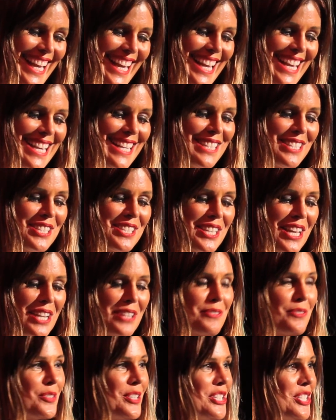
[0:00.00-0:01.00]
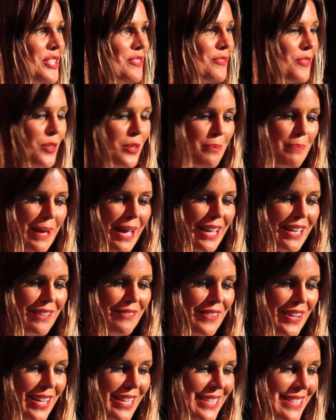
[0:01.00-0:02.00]
Instead of reaching for a bag of
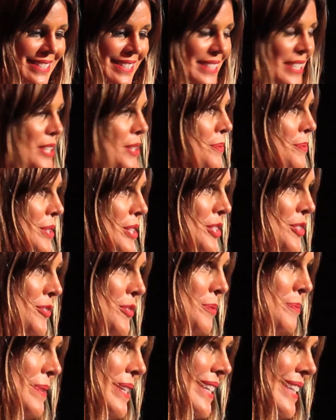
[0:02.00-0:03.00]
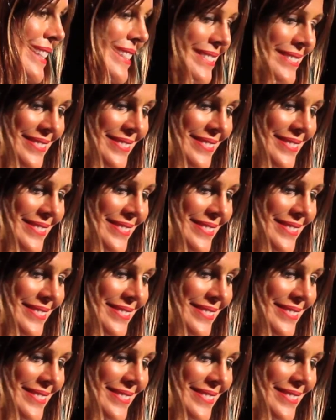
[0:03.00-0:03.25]
ice, he reached for me.